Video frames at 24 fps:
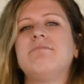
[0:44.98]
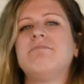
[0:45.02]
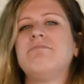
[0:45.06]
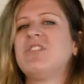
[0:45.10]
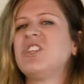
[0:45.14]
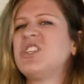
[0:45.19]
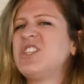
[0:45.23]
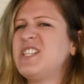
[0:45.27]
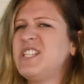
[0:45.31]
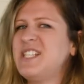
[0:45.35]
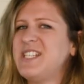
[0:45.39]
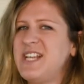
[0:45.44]

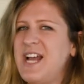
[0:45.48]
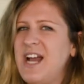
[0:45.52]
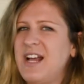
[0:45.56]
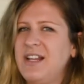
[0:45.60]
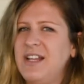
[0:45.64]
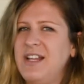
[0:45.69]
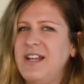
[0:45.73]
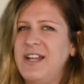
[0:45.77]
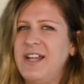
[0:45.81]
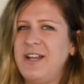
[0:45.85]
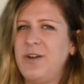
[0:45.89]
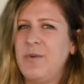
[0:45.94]
Looks
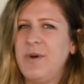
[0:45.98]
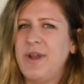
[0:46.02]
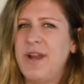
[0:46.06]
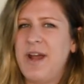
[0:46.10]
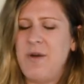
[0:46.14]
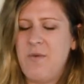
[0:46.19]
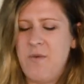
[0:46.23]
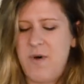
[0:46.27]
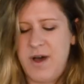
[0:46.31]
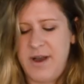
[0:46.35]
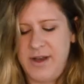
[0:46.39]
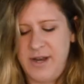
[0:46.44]
exactly like what
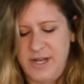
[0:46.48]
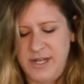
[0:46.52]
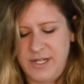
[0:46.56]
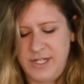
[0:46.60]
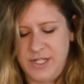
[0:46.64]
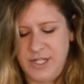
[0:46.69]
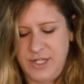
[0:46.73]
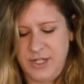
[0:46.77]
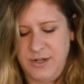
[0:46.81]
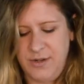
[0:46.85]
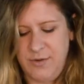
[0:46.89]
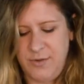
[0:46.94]
I wanted it
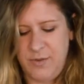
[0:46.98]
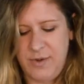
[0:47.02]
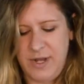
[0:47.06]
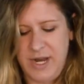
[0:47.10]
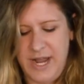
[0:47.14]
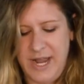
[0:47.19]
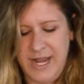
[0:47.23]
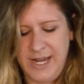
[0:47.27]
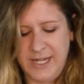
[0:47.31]
to, what I